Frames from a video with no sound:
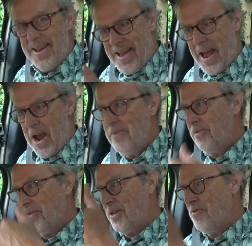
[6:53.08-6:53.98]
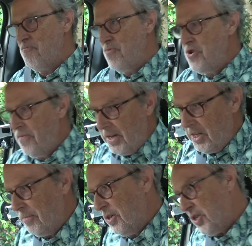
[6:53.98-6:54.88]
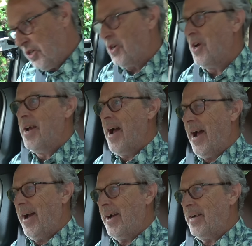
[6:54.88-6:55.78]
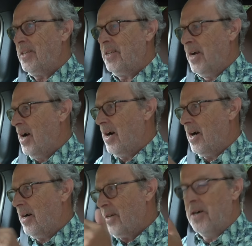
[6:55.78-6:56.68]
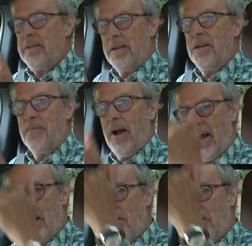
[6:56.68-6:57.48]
yeah, everything, you move into position. And I can't get over how